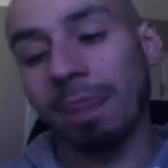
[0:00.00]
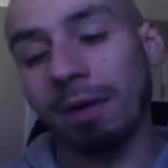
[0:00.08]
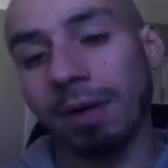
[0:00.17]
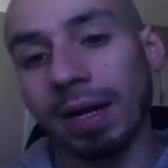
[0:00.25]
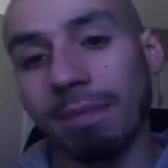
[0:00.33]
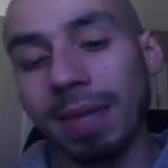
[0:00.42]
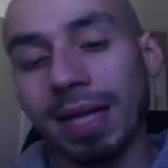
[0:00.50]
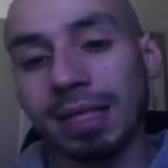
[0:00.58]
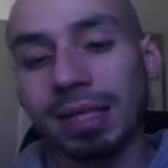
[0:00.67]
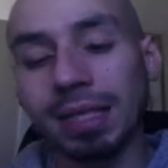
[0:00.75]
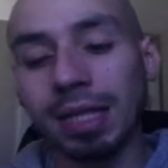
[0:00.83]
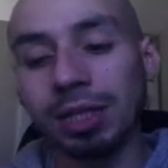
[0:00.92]
All right,
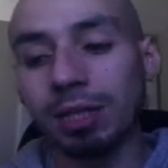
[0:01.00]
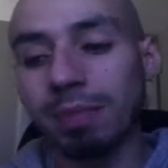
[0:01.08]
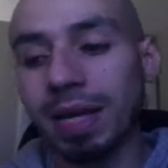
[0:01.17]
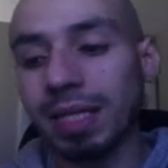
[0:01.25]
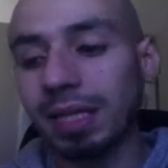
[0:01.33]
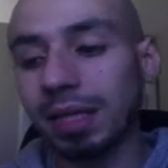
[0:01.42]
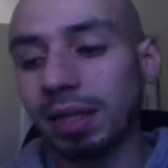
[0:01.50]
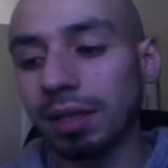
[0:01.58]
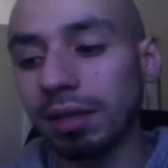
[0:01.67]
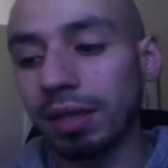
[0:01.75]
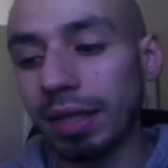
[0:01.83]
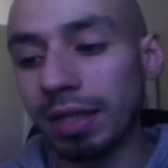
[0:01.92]
it just makes it a
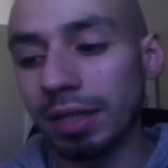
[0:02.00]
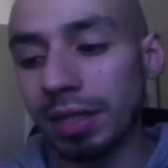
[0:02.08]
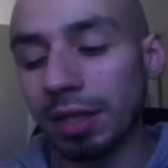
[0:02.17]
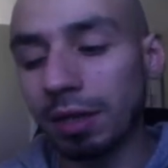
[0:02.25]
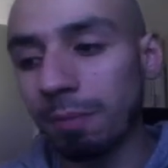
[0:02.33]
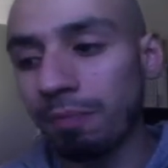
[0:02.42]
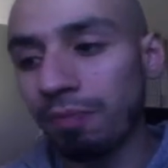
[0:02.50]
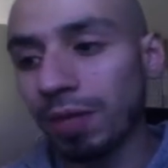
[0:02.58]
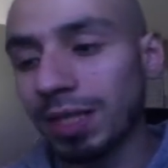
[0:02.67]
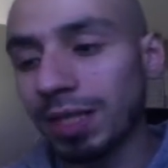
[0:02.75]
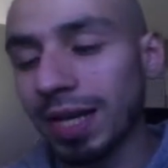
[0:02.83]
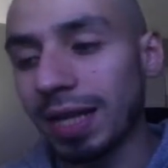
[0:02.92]
little easier
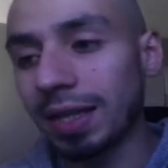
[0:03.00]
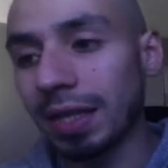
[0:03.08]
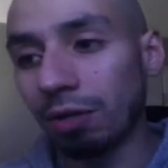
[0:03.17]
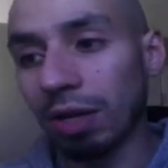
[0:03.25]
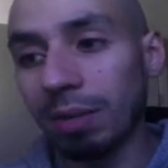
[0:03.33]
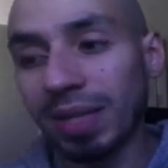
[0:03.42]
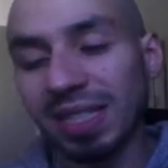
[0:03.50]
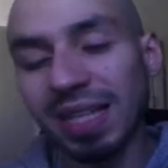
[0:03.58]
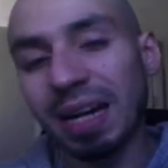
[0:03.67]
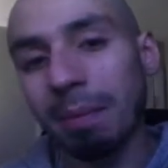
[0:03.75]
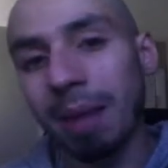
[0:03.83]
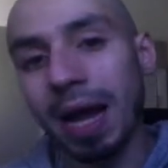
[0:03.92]
to get the agreement
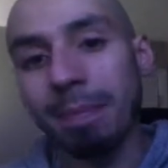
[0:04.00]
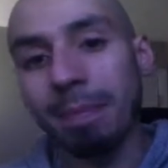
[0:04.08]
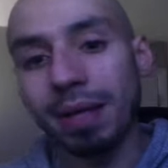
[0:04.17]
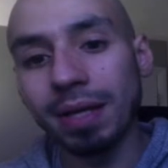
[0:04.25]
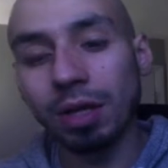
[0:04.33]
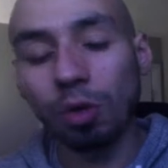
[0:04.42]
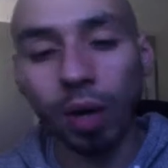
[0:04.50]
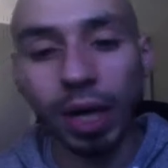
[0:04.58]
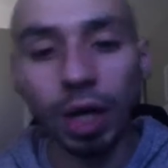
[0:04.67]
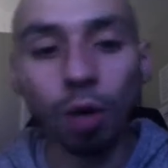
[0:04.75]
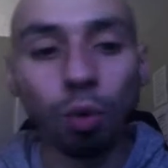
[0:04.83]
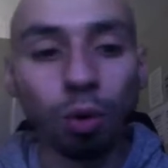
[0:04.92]
signed, in my opinion, when
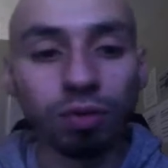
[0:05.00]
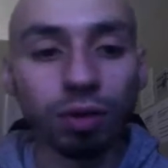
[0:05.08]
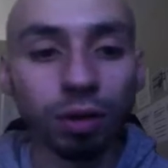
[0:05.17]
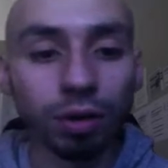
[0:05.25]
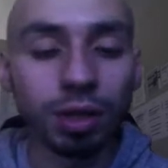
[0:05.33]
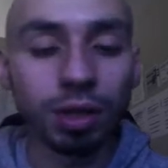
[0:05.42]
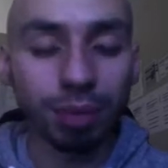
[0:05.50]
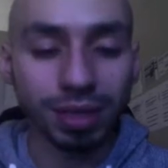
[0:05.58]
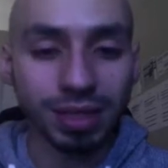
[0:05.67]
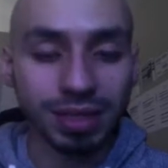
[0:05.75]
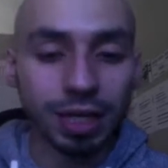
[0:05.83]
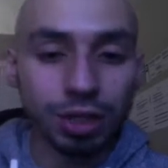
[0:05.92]
I go over the
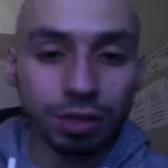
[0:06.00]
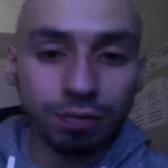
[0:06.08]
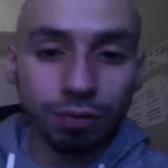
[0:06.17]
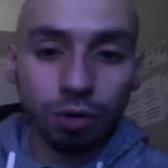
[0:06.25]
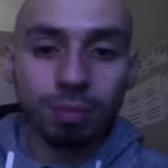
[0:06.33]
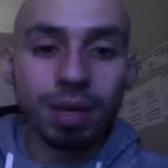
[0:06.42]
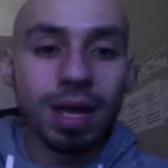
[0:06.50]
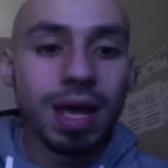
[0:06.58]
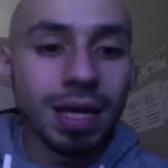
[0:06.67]
presentation form,